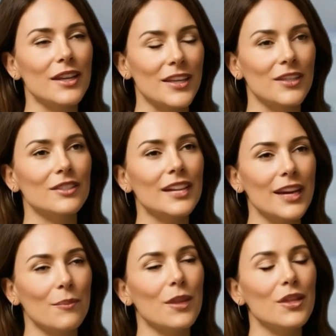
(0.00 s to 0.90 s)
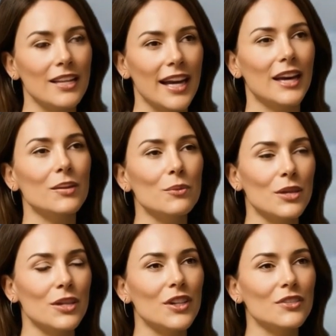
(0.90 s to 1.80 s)
what time and silence may
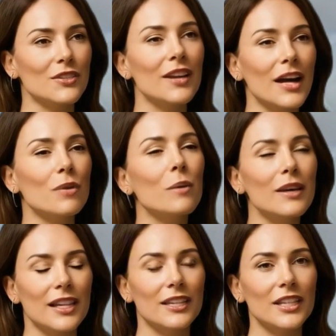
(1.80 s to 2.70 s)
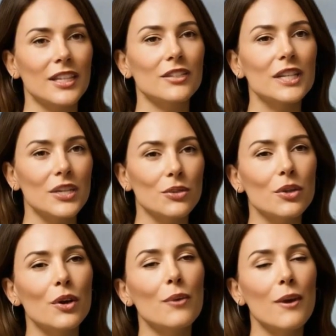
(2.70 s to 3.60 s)
have taken from you. These aren't
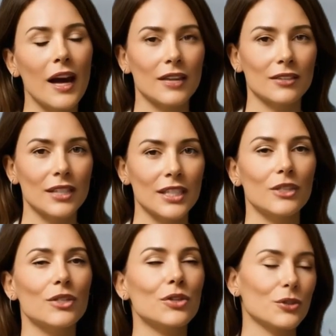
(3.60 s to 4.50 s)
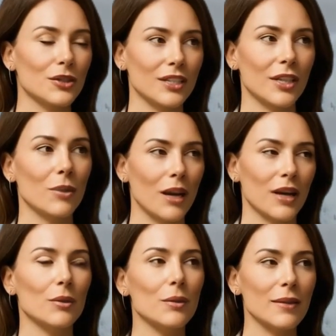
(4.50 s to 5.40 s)
tricks, they're tools. They
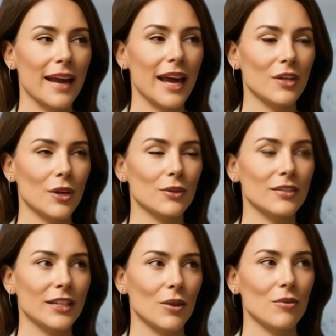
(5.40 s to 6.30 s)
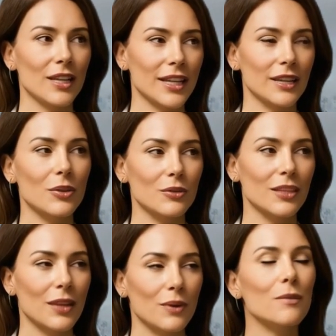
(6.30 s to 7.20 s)
awaken blood flow, restore
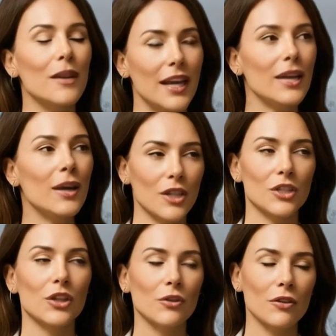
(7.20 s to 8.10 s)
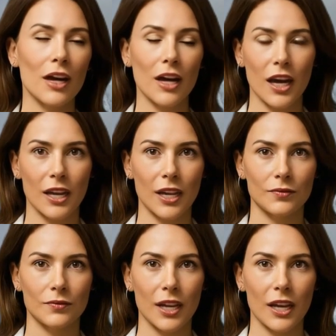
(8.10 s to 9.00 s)
nerve sensitivity, strengthen your
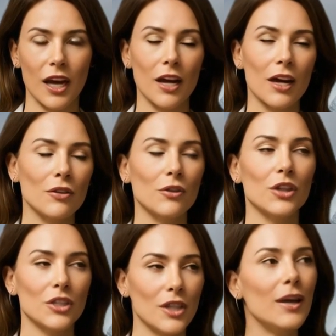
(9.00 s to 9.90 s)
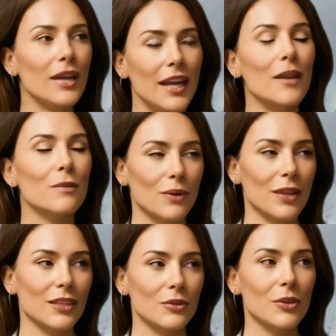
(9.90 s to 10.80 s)
control, and most importantly,
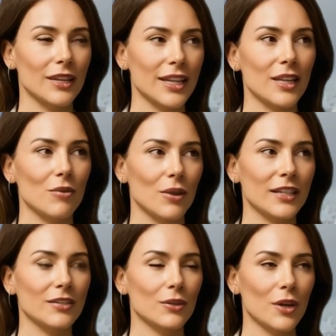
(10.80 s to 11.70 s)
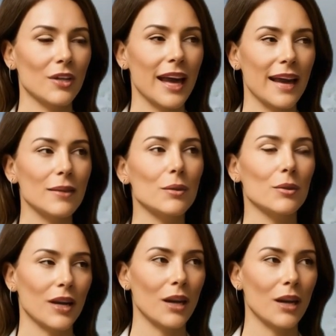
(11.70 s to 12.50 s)
reconnect you with your body and your